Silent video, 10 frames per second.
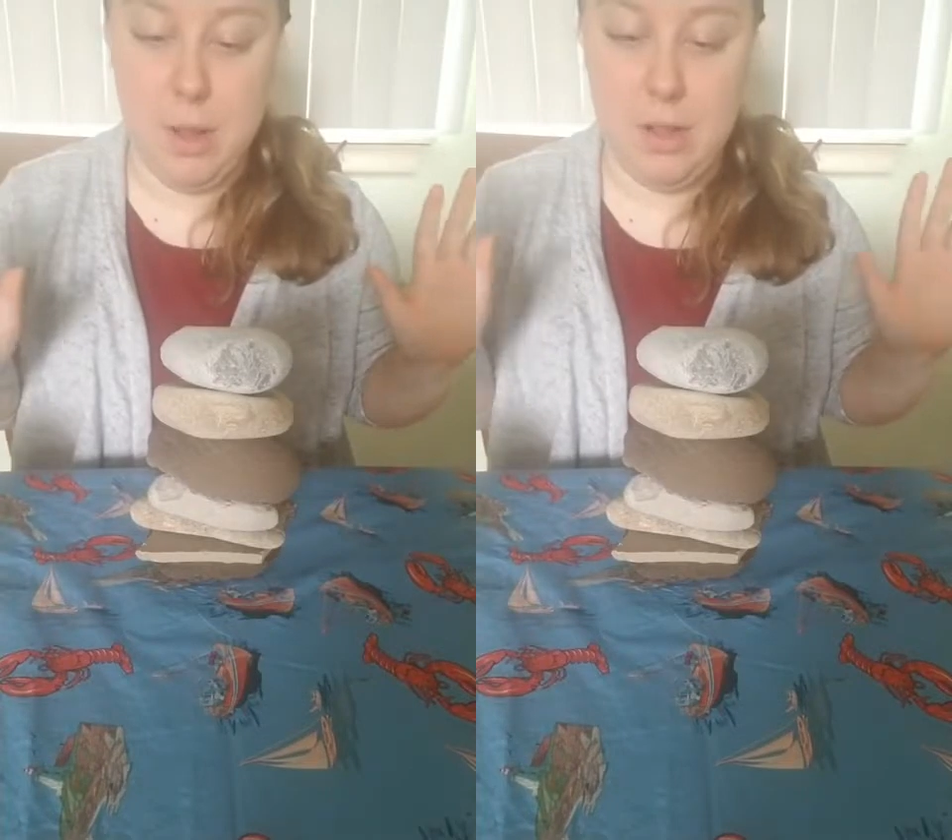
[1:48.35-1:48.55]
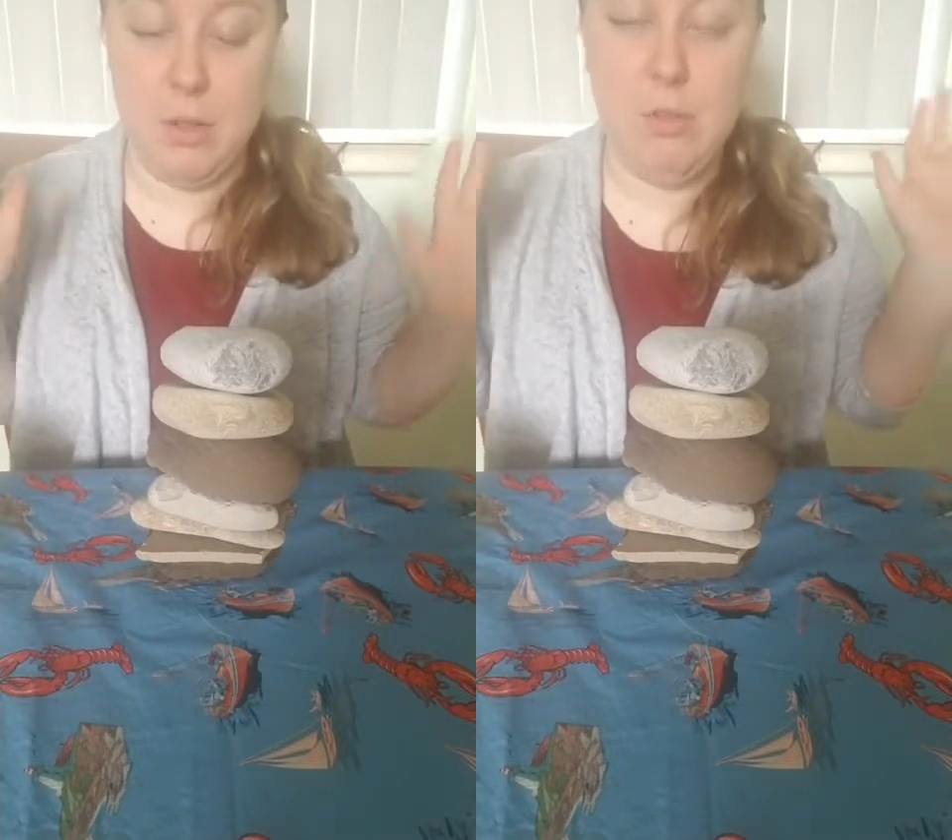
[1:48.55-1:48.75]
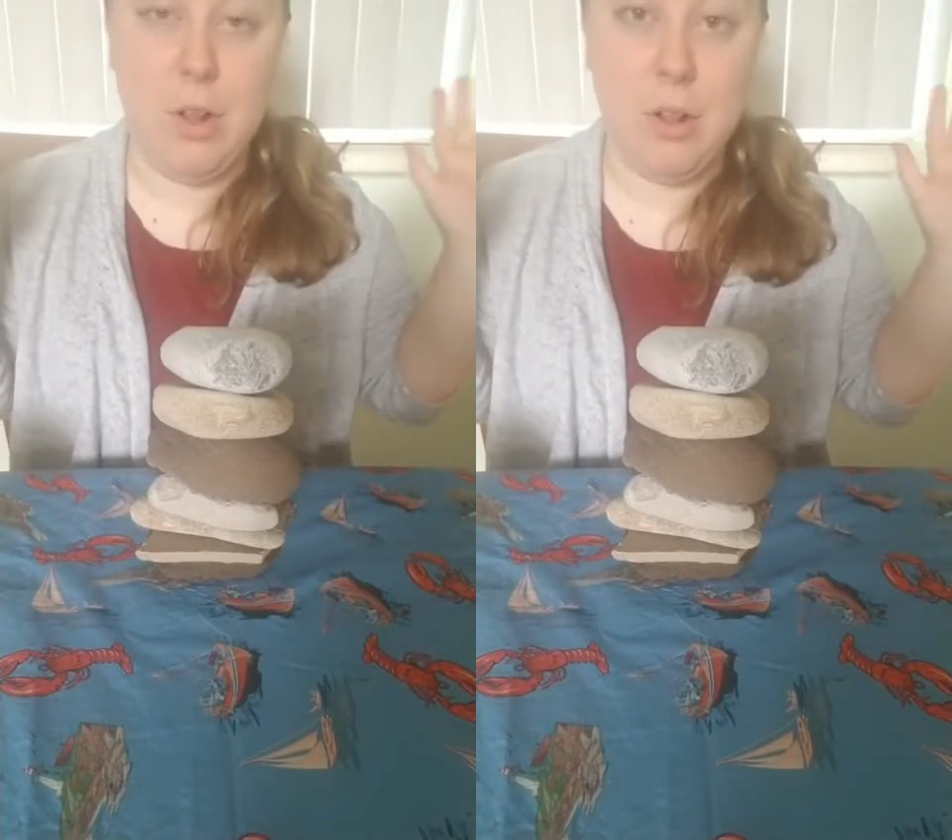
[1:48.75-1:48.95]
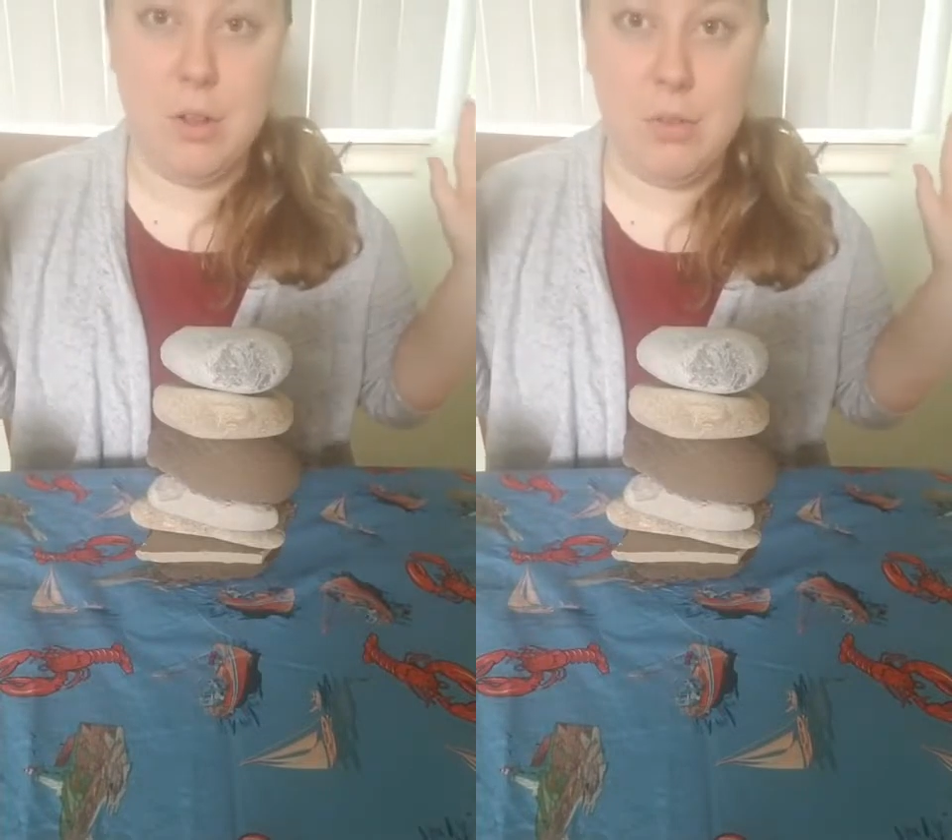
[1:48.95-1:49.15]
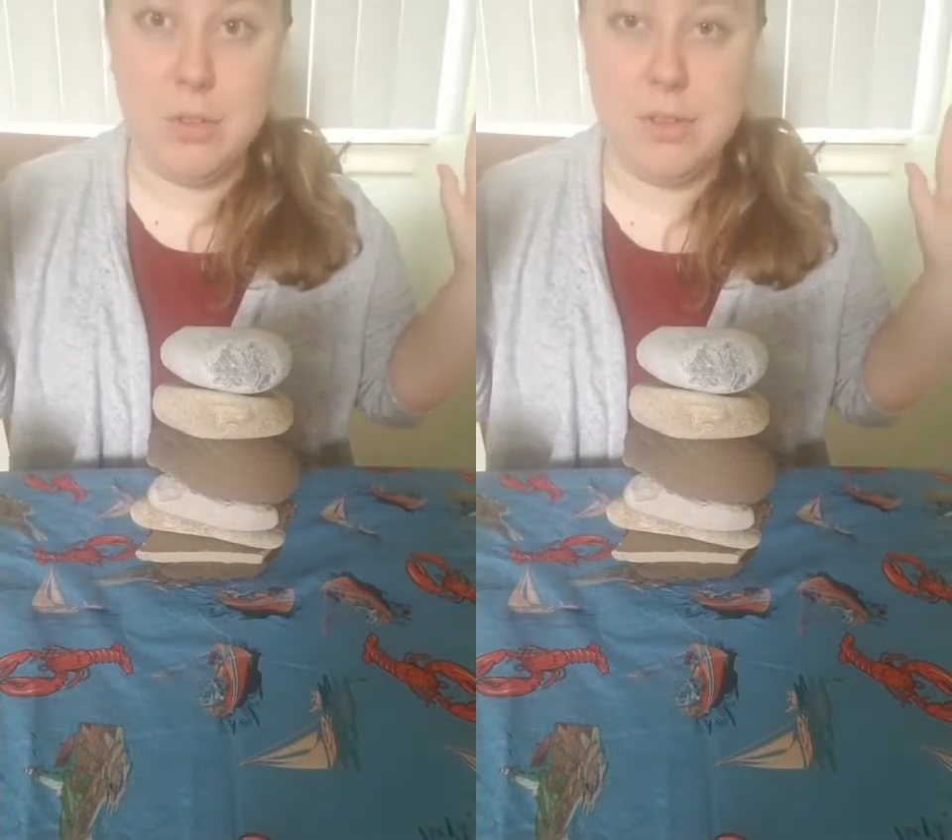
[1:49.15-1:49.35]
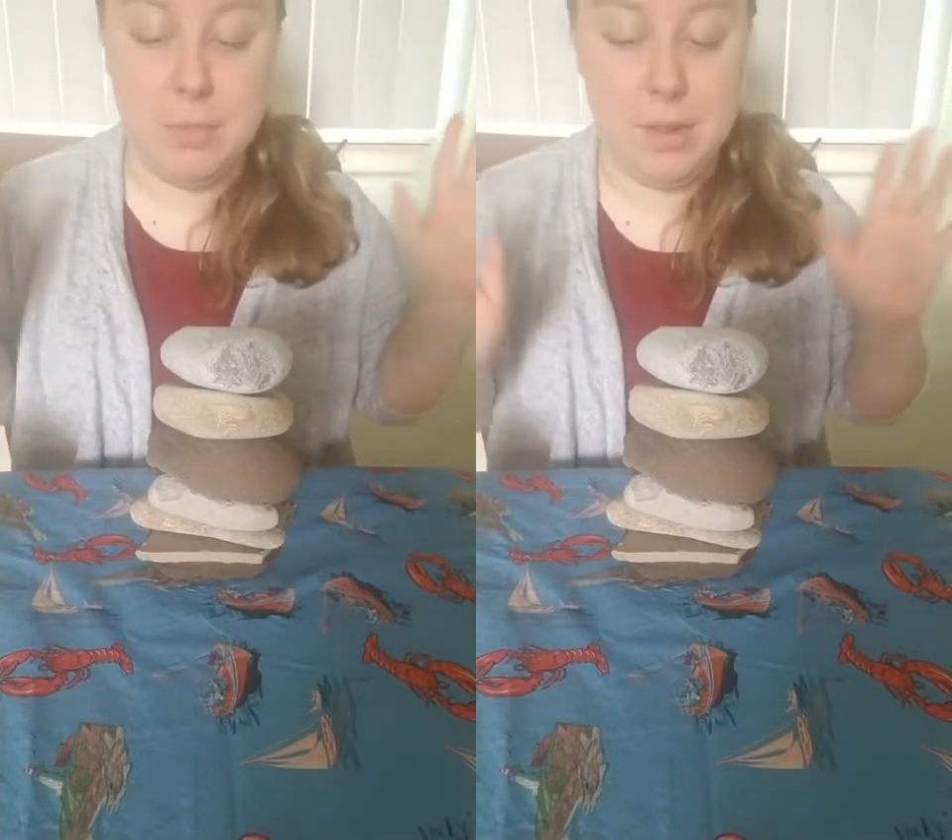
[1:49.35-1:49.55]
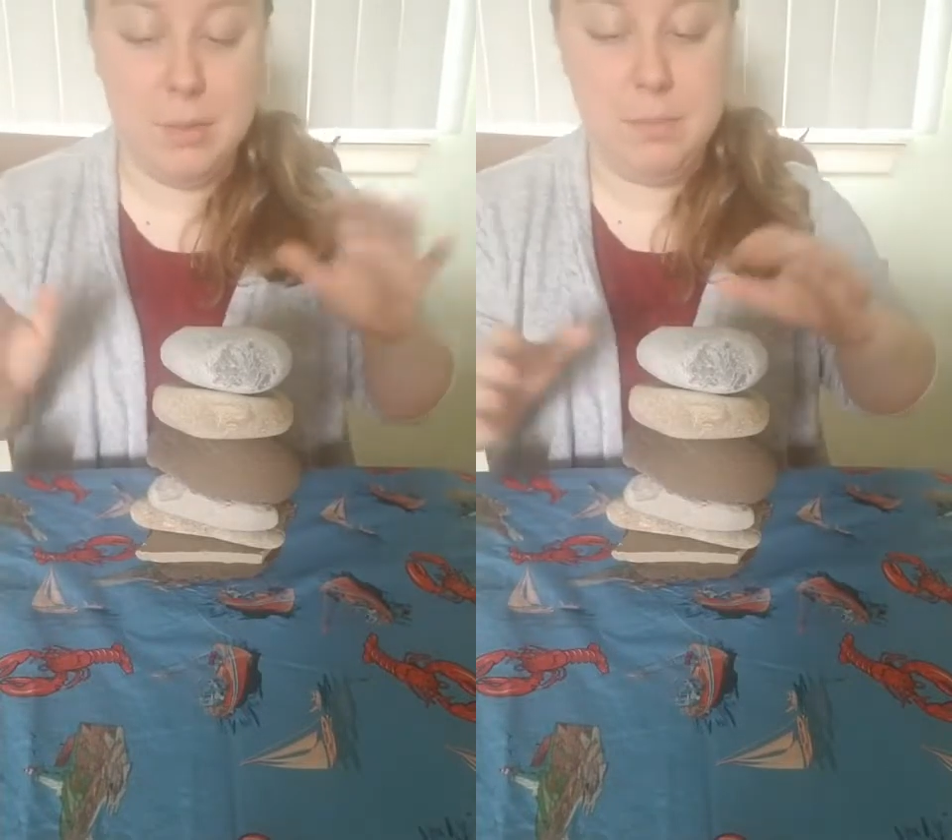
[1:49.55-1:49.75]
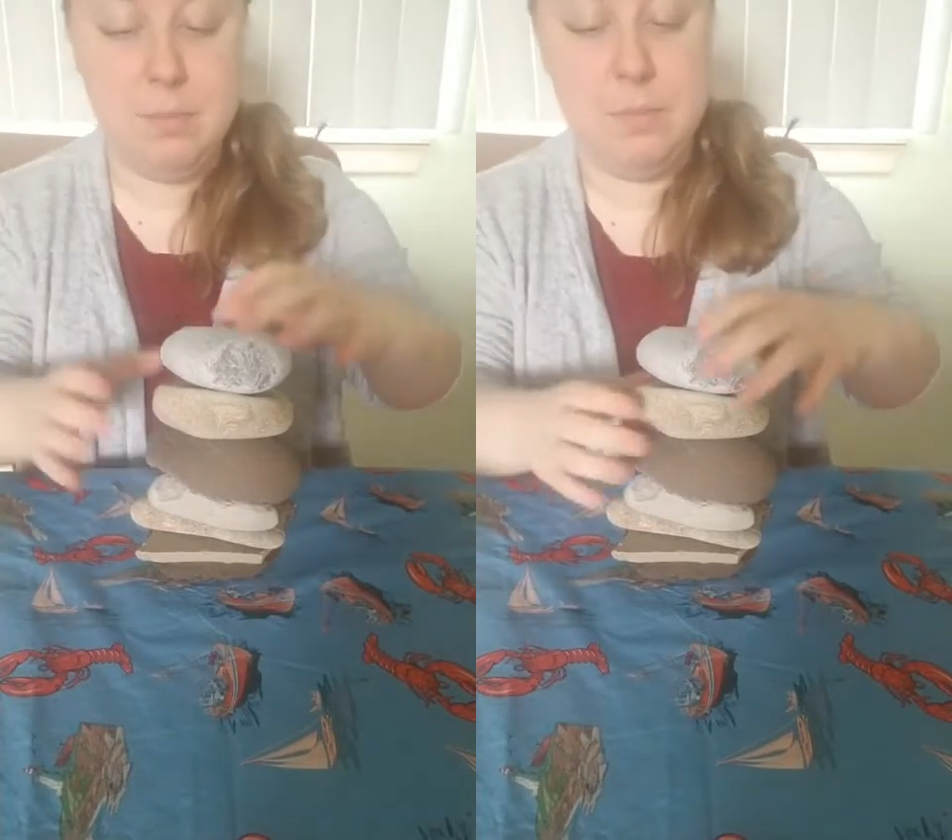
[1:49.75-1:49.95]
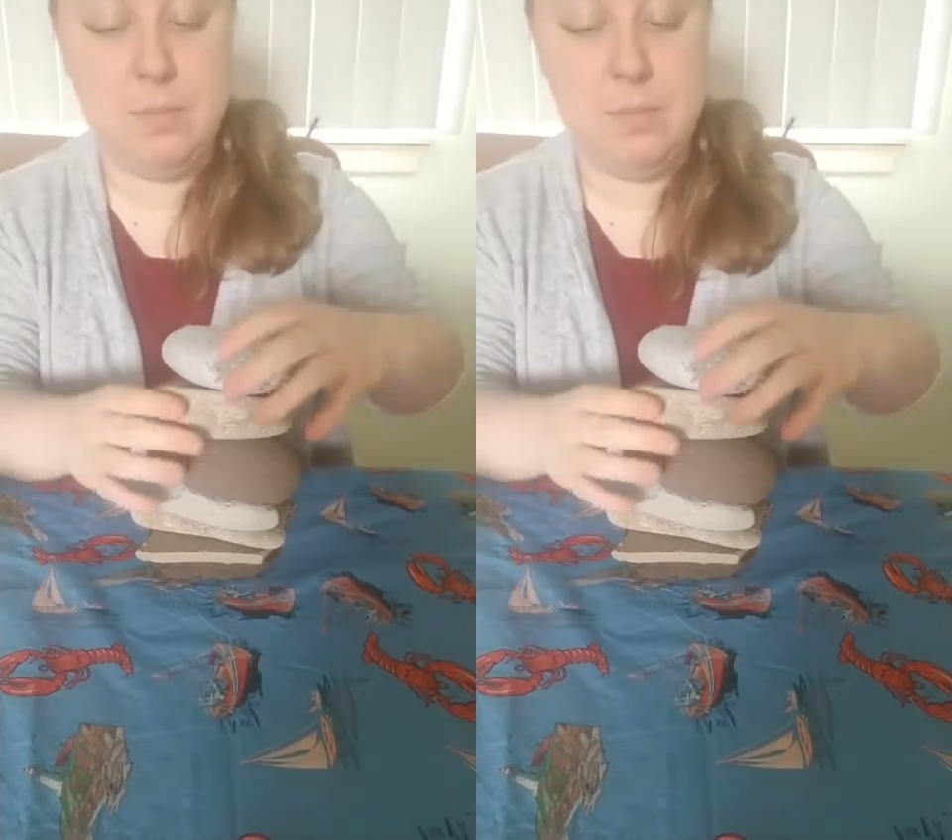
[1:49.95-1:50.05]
and they'll fall over some of them.